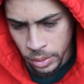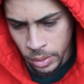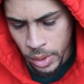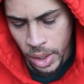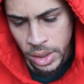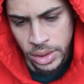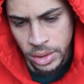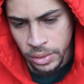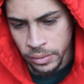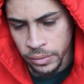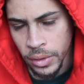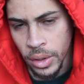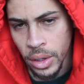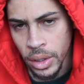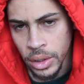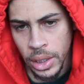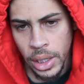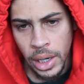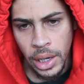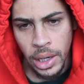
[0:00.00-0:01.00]
watch the
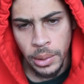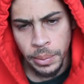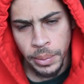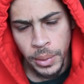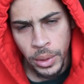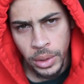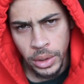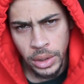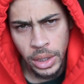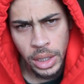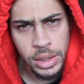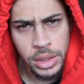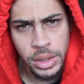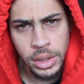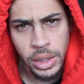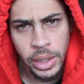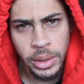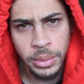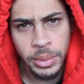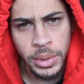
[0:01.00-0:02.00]
vlog that I uploaded
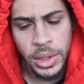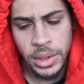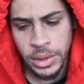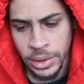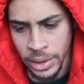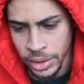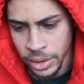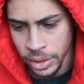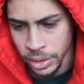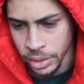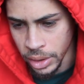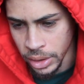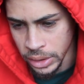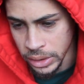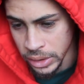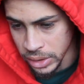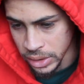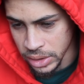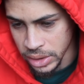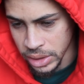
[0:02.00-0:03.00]
yesterday because I know y'all
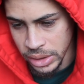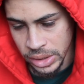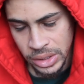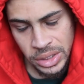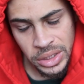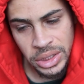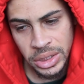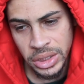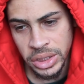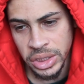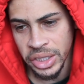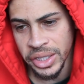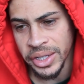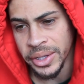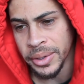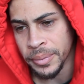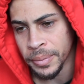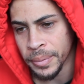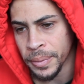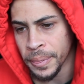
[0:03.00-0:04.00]
niggas didn't see
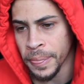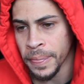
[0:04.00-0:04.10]
shit.